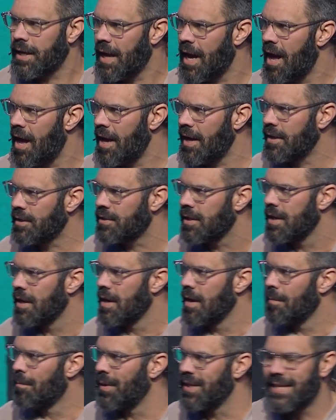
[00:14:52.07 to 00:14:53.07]
guys,
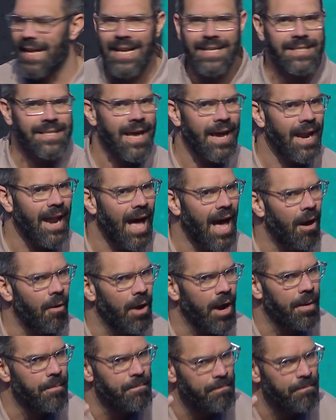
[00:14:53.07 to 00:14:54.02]
but that's not how our